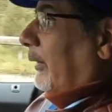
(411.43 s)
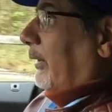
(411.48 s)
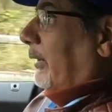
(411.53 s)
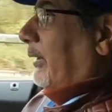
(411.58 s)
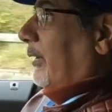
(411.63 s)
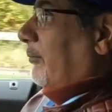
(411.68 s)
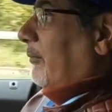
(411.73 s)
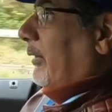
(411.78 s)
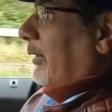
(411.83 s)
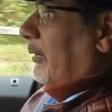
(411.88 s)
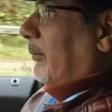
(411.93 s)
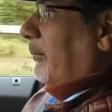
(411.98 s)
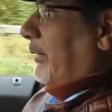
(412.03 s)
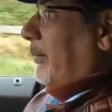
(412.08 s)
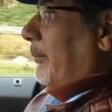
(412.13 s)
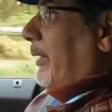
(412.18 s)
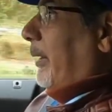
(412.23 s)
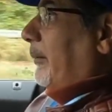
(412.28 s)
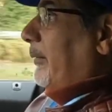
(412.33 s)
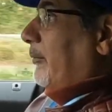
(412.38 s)
because they've got
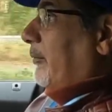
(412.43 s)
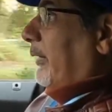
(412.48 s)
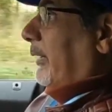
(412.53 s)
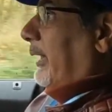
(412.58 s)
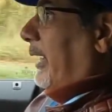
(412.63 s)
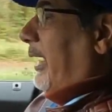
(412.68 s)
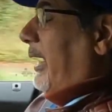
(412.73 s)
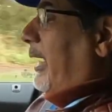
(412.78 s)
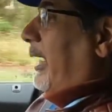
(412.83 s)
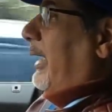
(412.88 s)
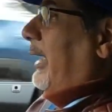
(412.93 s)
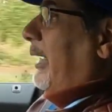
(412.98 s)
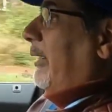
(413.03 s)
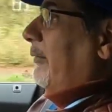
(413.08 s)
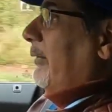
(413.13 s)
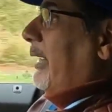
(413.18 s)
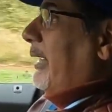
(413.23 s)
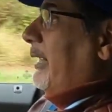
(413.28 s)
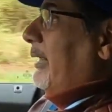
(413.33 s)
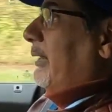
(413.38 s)
BMW, got the
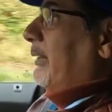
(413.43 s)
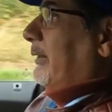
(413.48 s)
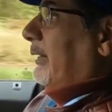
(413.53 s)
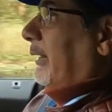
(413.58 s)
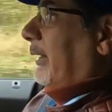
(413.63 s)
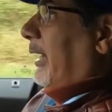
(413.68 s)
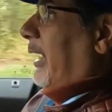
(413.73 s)
I range